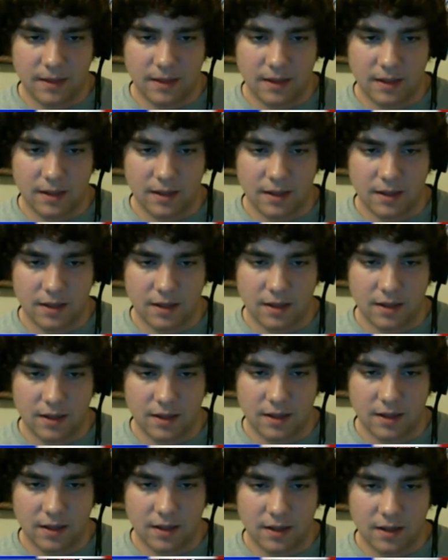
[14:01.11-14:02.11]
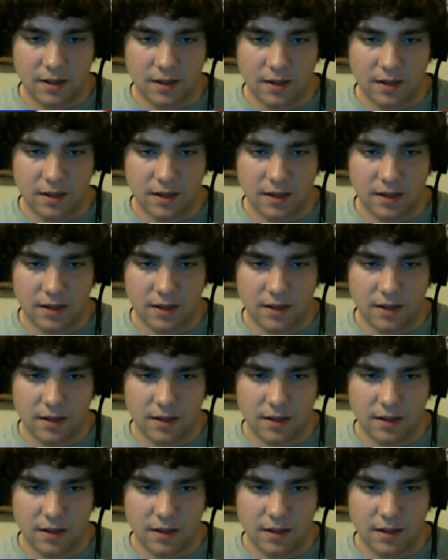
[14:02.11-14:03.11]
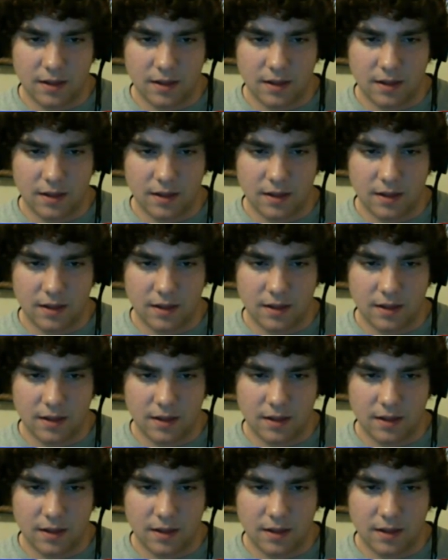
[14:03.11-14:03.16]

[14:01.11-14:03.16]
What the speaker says: Nothing is said.